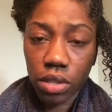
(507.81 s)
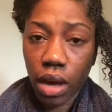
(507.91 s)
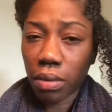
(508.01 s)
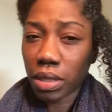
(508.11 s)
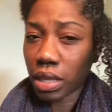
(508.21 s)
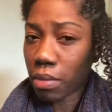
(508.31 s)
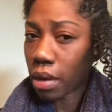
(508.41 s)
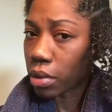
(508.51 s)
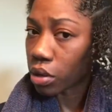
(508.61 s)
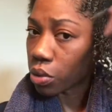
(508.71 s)
so I would say
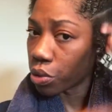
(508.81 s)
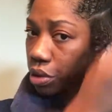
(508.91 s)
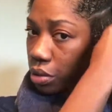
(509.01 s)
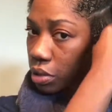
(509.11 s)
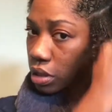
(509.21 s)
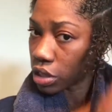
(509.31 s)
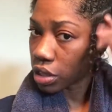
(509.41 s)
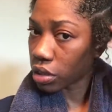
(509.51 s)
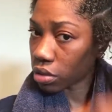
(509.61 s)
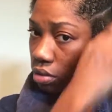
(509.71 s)
maybe a quarter with the
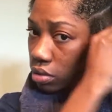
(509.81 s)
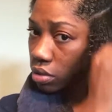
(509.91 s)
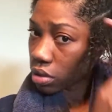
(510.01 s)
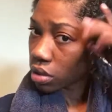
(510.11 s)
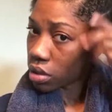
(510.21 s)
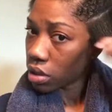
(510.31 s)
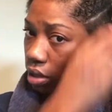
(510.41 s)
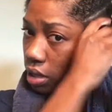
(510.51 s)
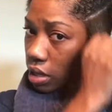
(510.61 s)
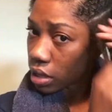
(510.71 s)
gel,
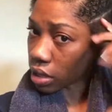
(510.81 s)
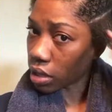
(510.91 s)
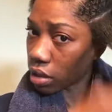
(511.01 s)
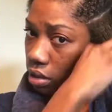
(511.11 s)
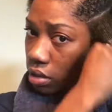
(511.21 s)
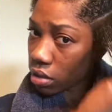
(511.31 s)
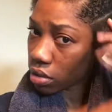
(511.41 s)
and then